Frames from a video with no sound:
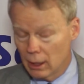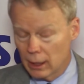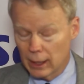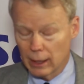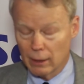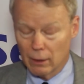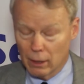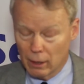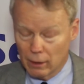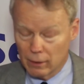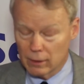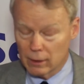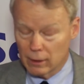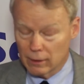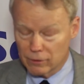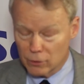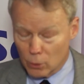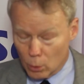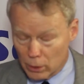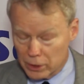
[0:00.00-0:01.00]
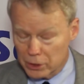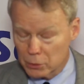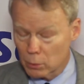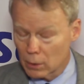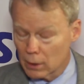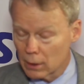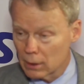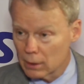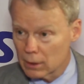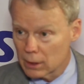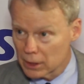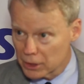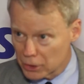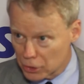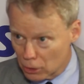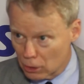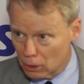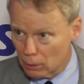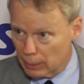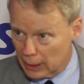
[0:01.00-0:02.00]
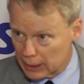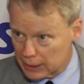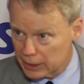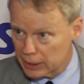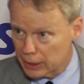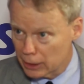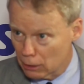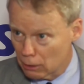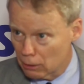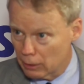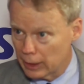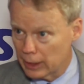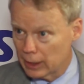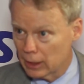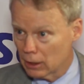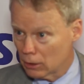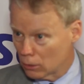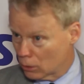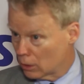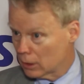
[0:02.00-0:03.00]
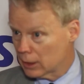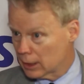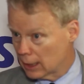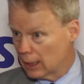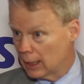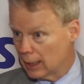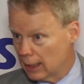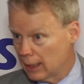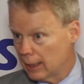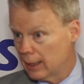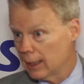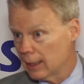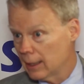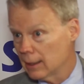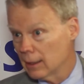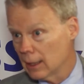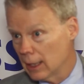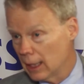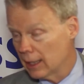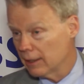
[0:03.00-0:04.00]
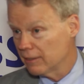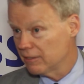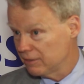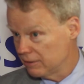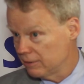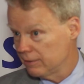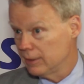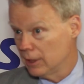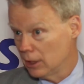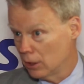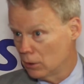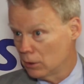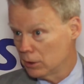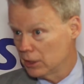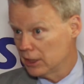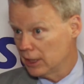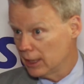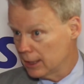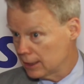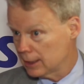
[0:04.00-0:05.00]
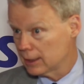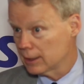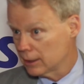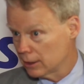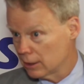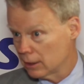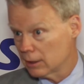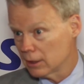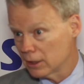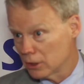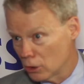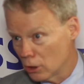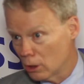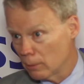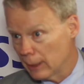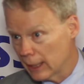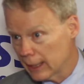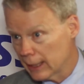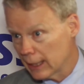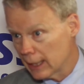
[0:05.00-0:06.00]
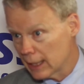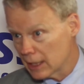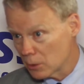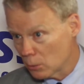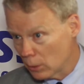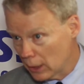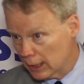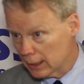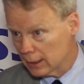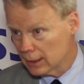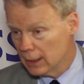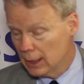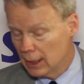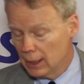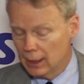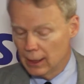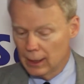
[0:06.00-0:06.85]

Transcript: Now, of course, we're concerned about security in the north, and I think a lot of the North citizens are concerned about that as well.